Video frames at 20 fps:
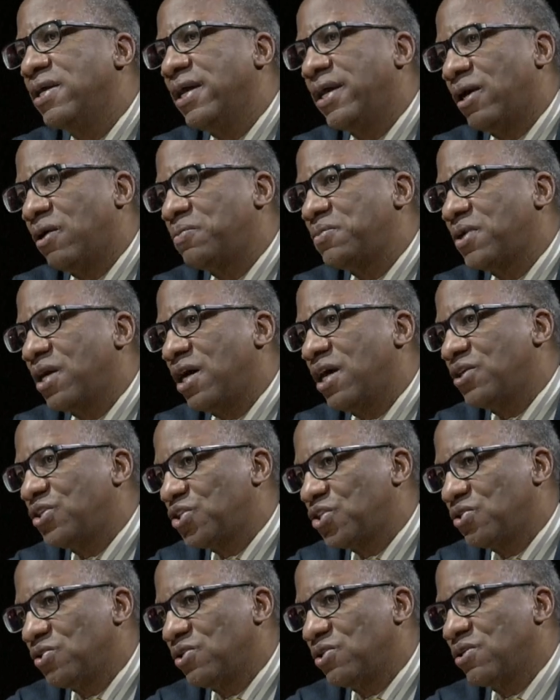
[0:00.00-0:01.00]
helped
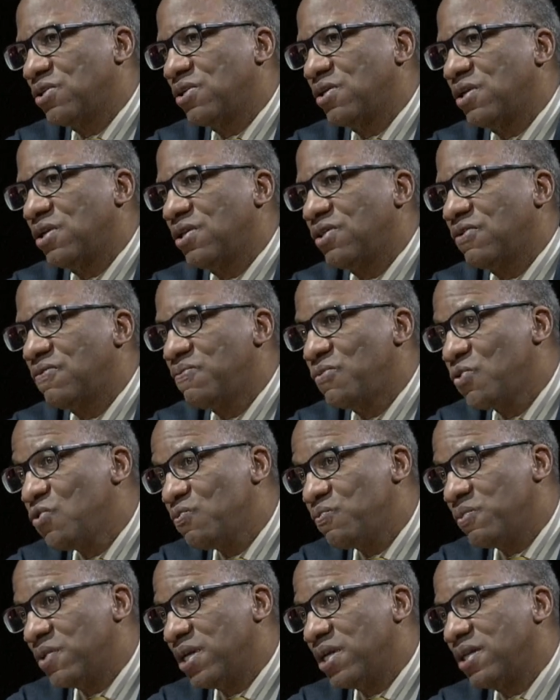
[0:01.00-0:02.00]
usher the
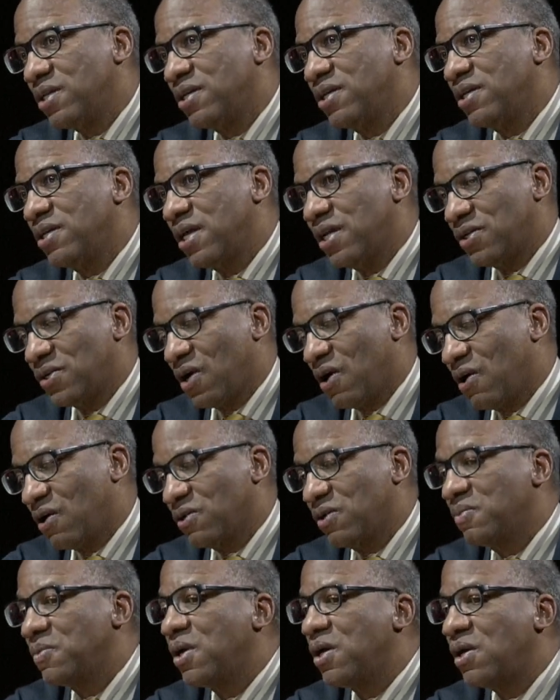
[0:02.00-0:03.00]
movement into
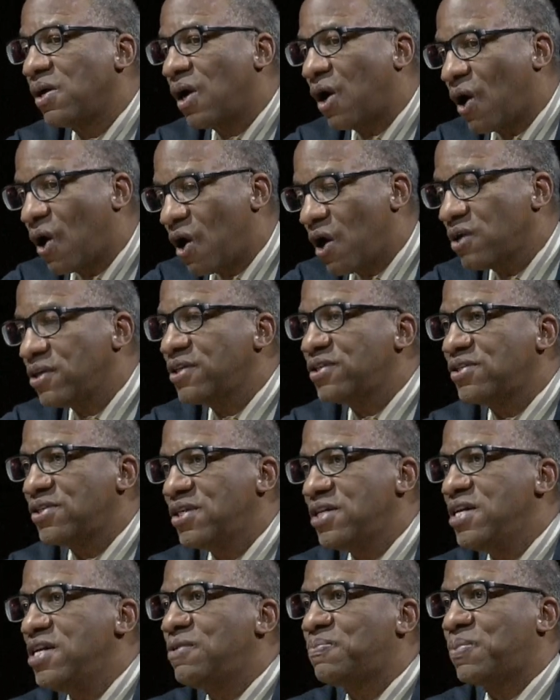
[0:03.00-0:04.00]
Harlem. Artists
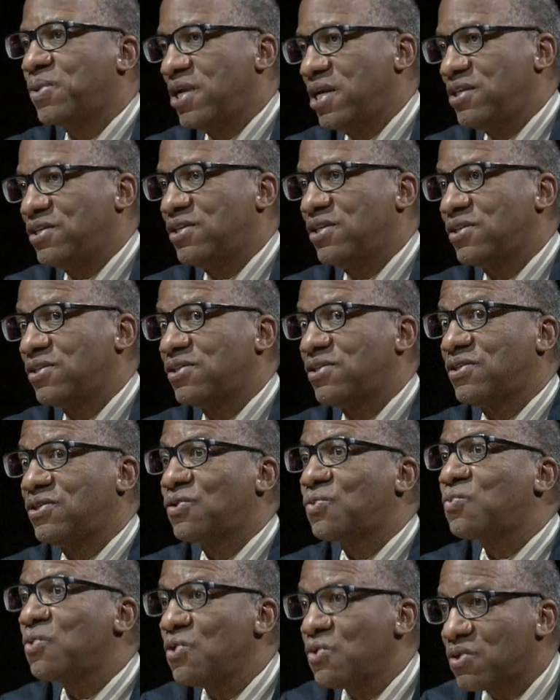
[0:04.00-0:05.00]
need places
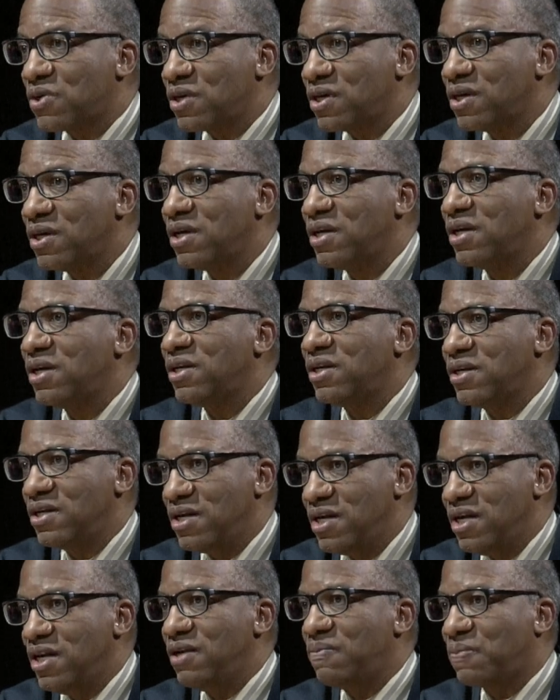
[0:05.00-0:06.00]
to work,
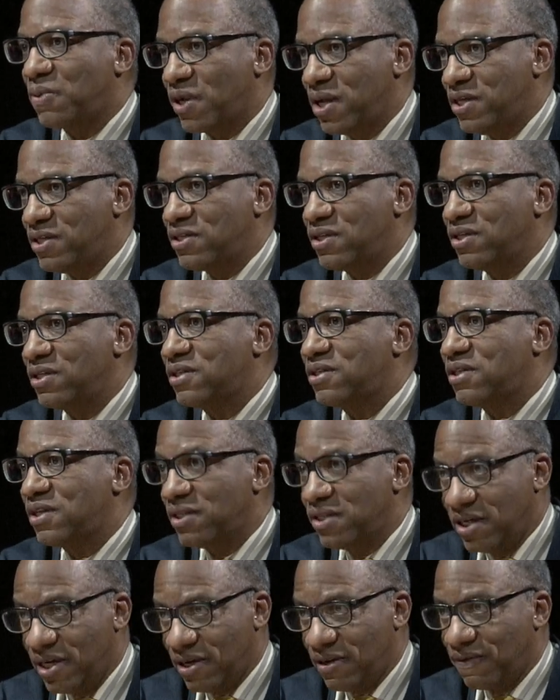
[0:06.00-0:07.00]
need places to
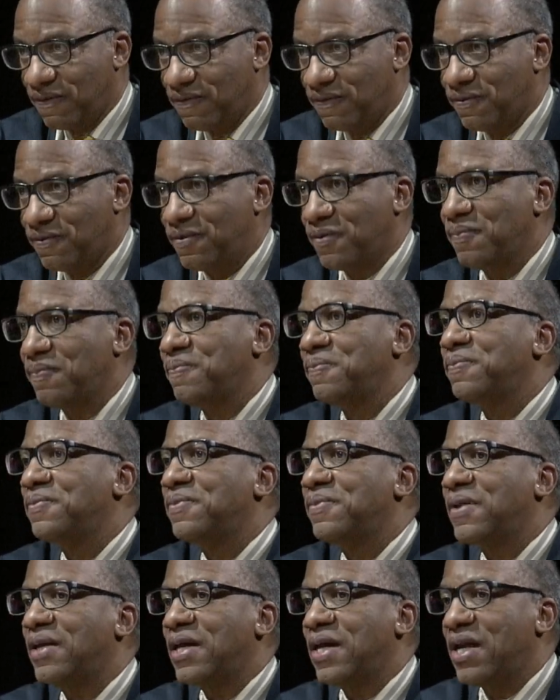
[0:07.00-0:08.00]
live.
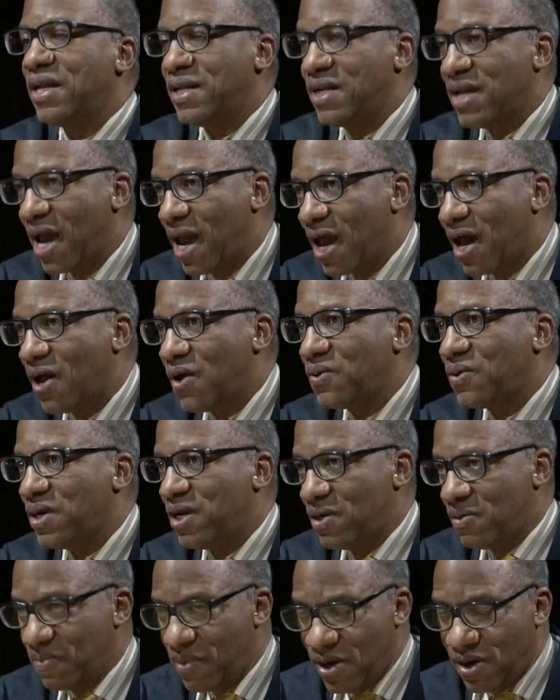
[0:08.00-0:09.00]
Mm-hmm. And now
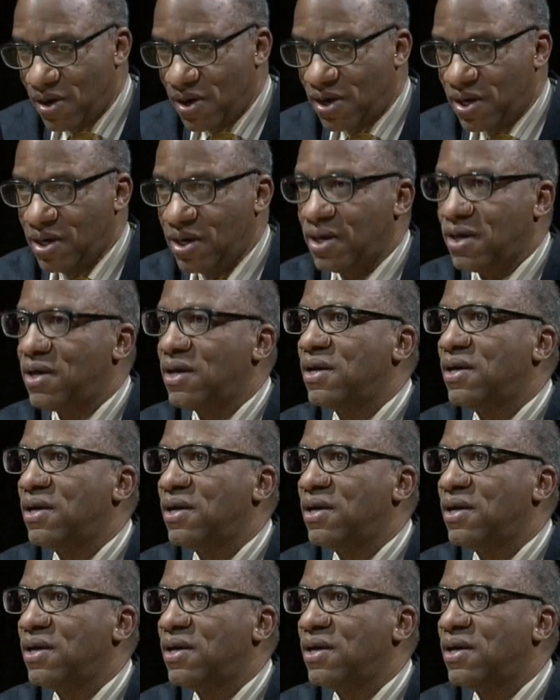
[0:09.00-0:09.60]
in America,